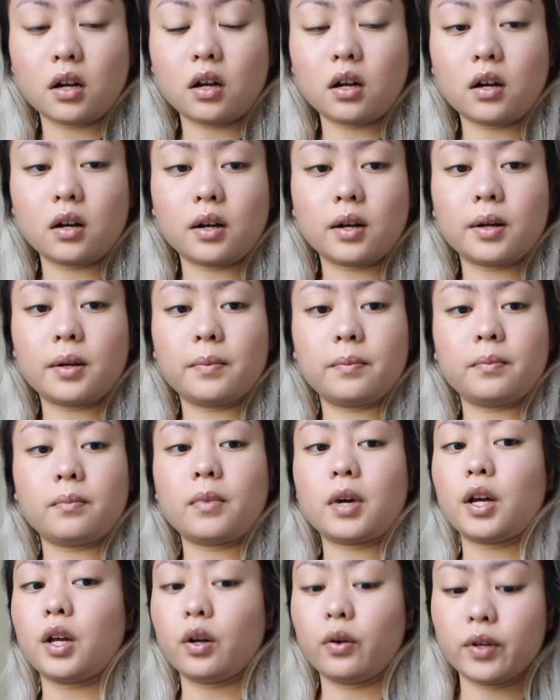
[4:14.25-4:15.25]

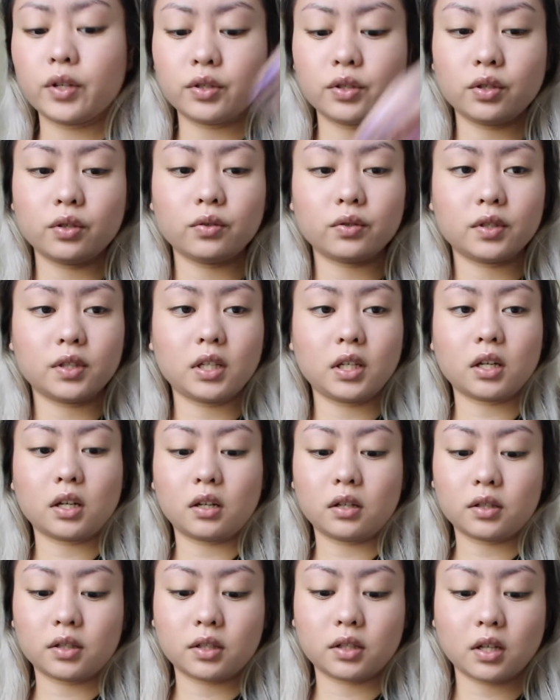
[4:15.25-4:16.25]
I always use the
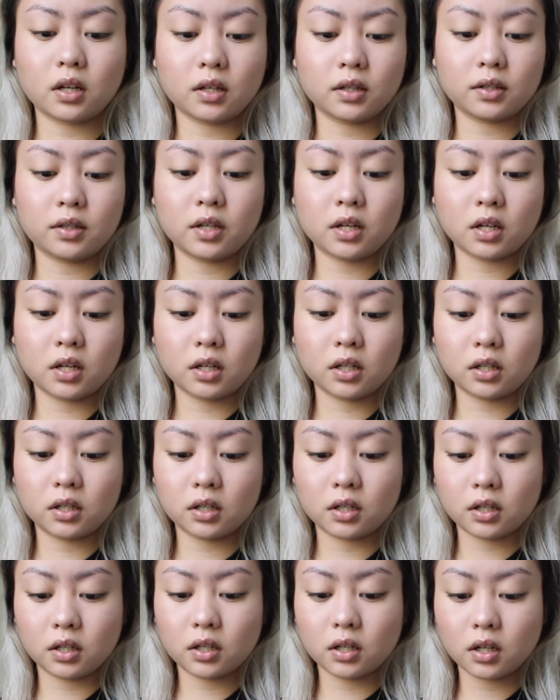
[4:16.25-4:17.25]
Anastasia,
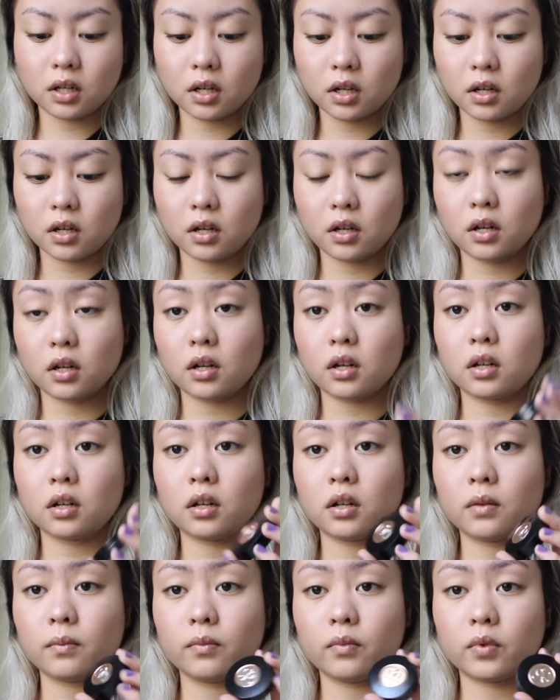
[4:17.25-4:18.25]

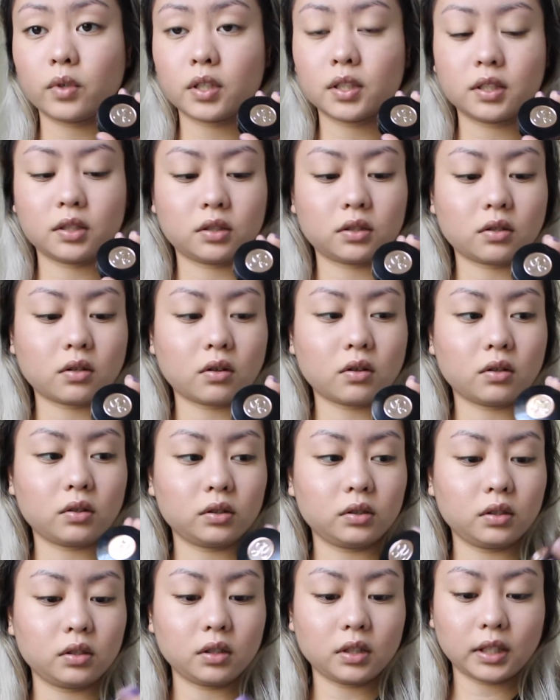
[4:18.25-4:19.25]
what is this
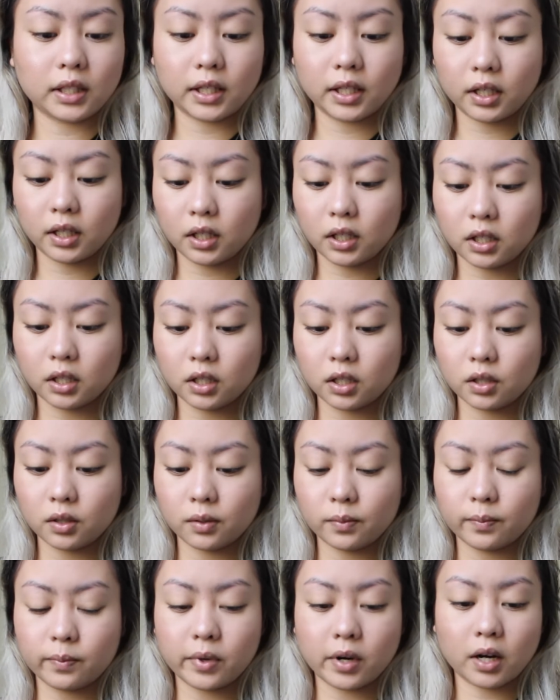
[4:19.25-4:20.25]
called? Like
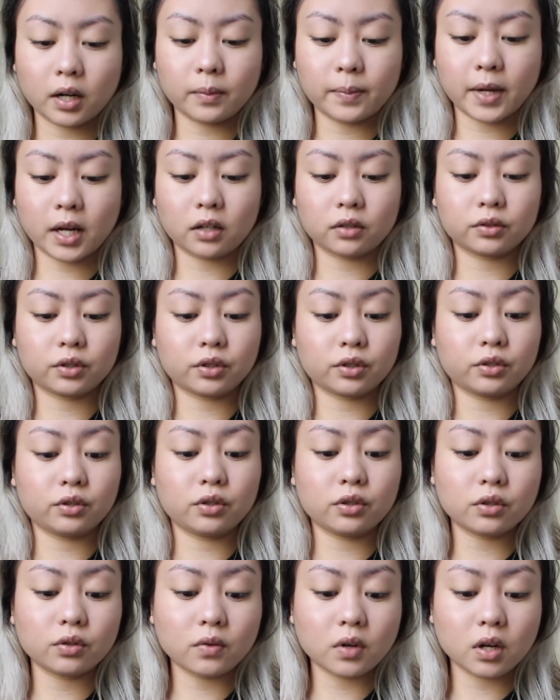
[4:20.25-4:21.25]
brow powder
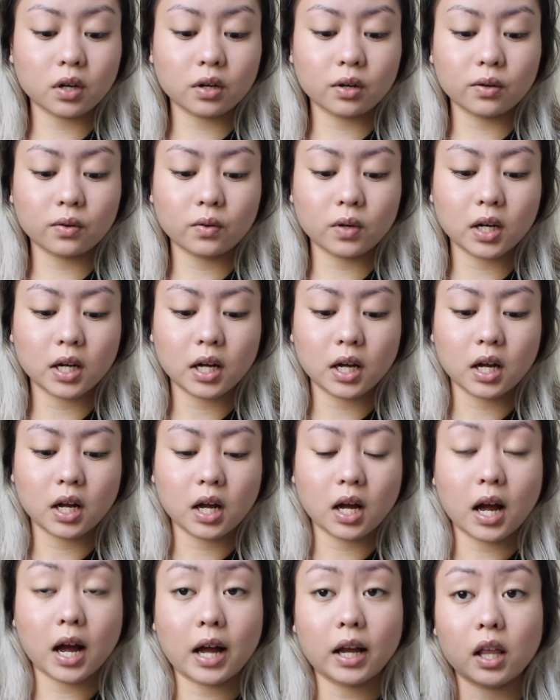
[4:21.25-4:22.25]
duo.
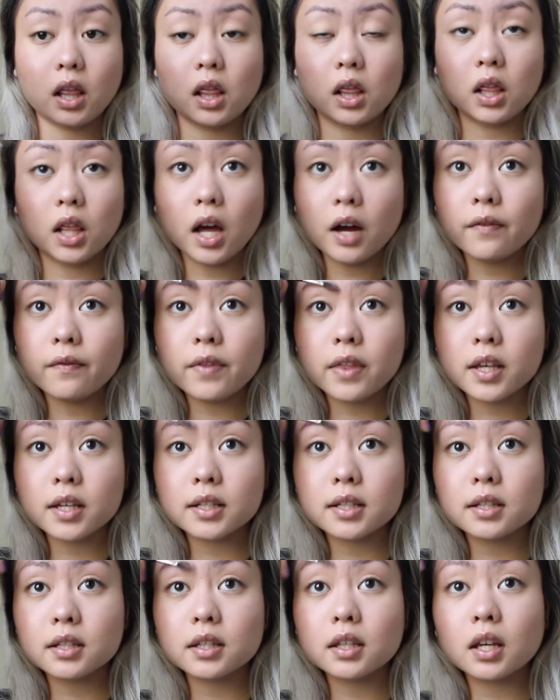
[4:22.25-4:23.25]
I love
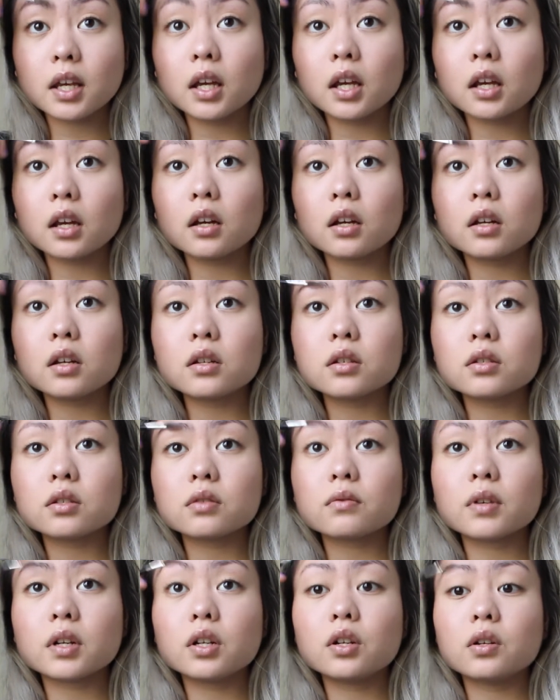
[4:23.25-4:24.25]
this thing.
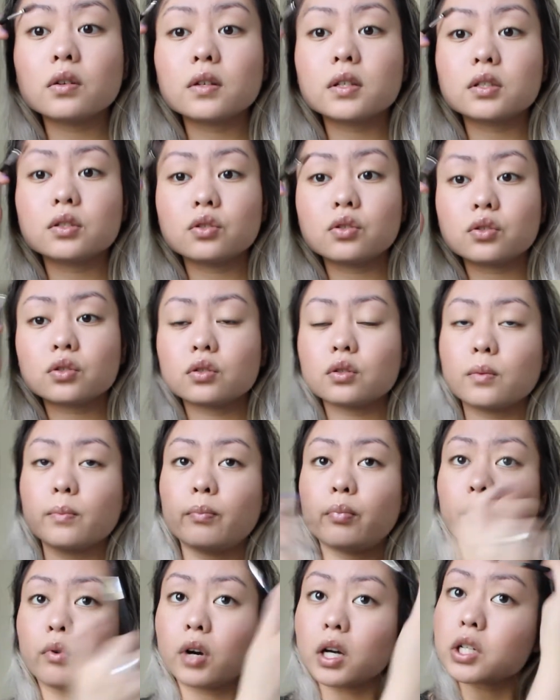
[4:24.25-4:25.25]
So what I do is
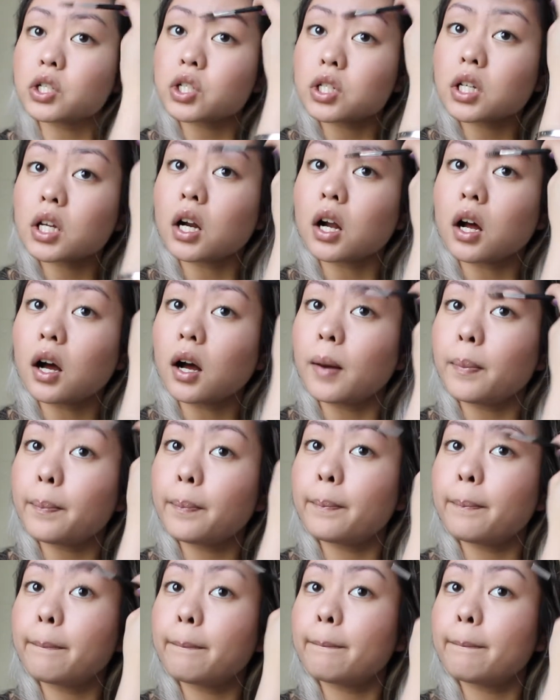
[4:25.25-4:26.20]
just brush it up